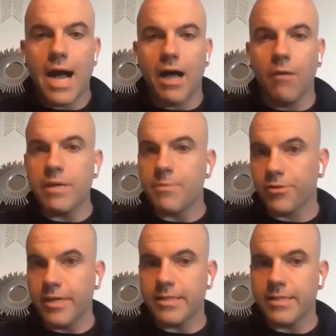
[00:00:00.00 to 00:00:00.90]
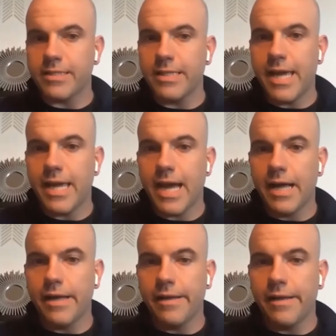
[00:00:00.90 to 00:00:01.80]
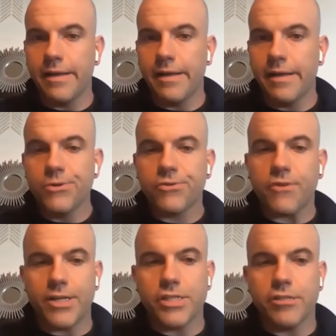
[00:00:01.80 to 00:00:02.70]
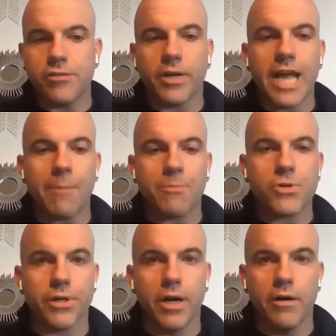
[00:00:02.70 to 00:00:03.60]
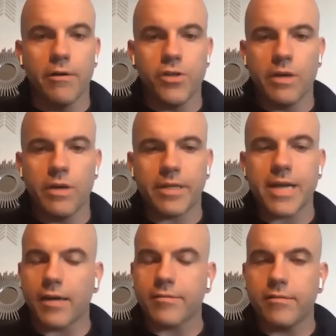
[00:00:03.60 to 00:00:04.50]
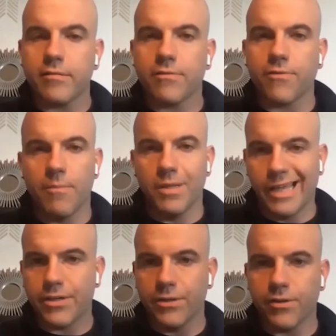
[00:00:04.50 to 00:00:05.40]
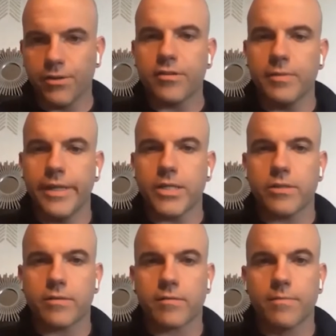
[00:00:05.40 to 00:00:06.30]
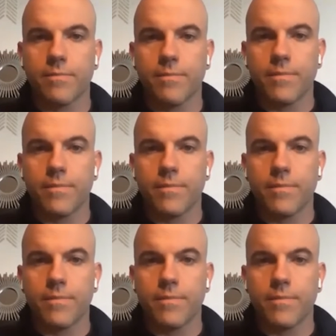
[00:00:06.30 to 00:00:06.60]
I'll be presenting today on new strategies for capture of uremic toxins from molecular simulations.